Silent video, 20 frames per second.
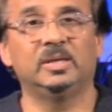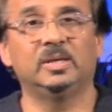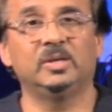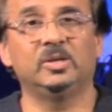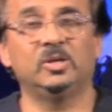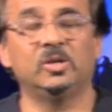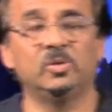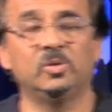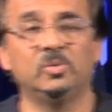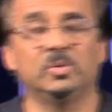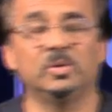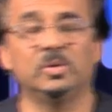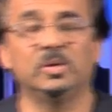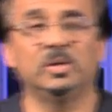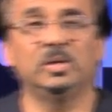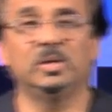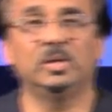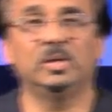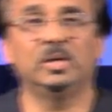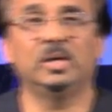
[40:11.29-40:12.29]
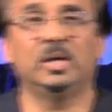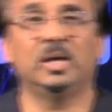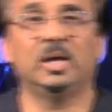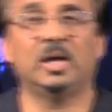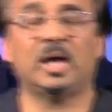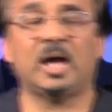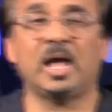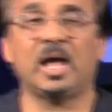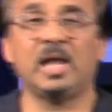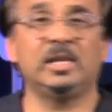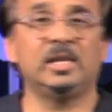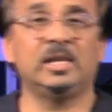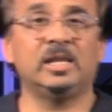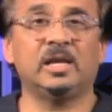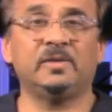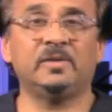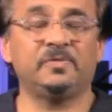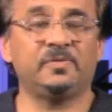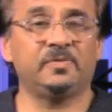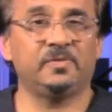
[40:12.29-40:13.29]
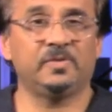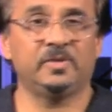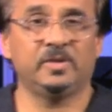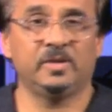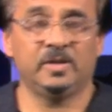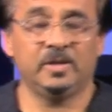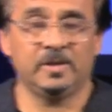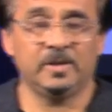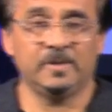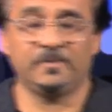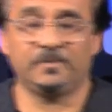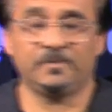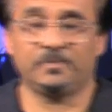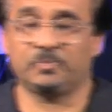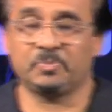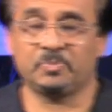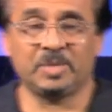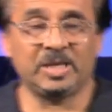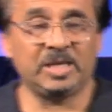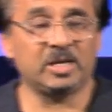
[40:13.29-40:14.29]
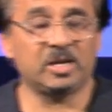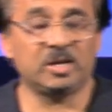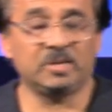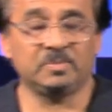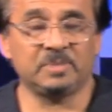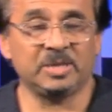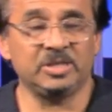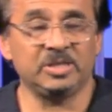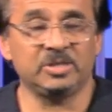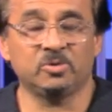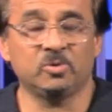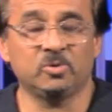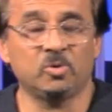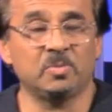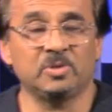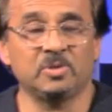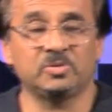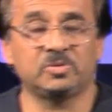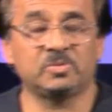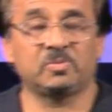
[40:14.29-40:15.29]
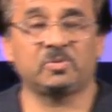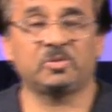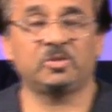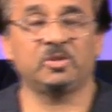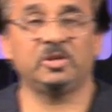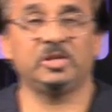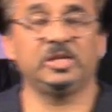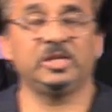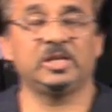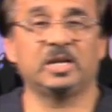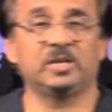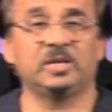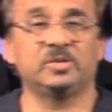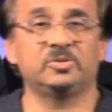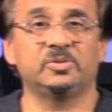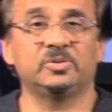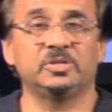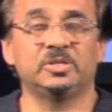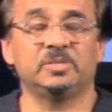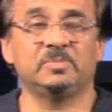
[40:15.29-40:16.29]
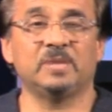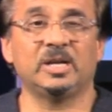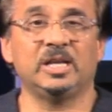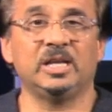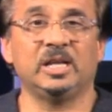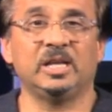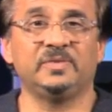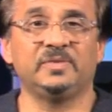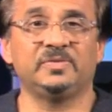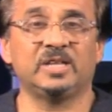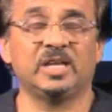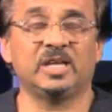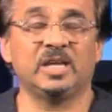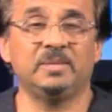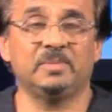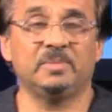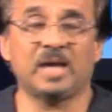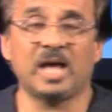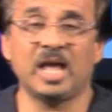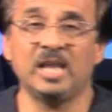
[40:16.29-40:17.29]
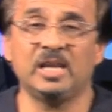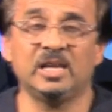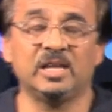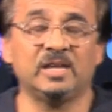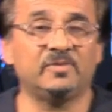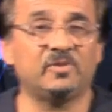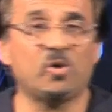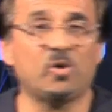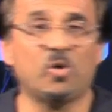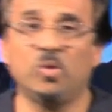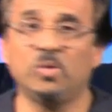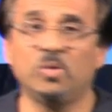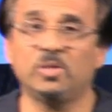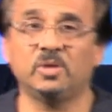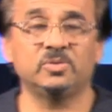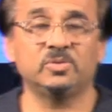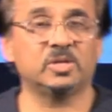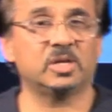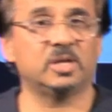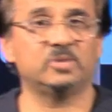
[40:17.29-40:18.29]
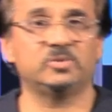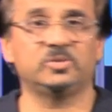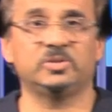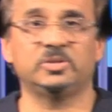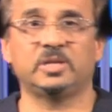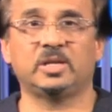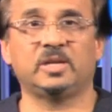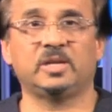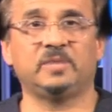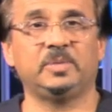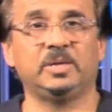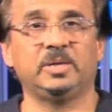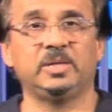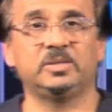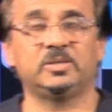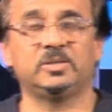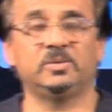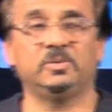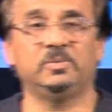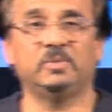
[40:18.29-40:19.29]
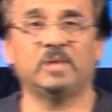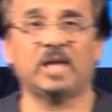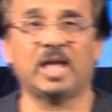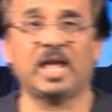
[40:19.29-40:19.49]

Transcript: You know, I love being to almost 30 countries in my lifetime. I love all those countries that I've been to.